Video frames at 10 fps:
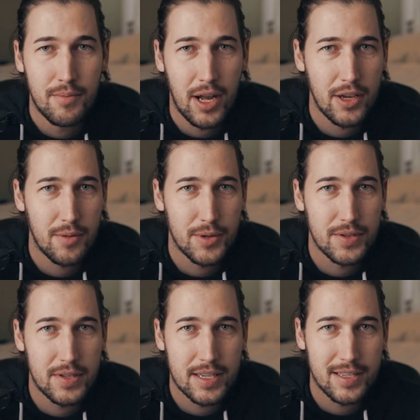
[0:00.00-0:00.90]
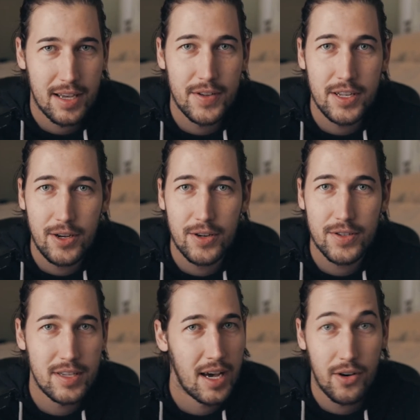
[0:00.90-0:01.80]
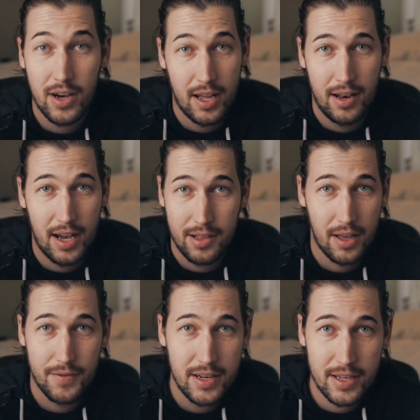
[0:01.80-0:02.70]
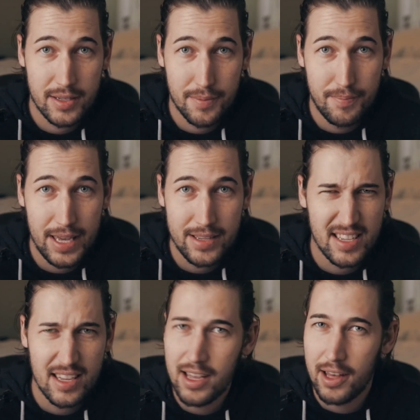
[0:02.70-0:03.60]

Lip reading: probably almost 6-7 years now, and I love it. It's amazing.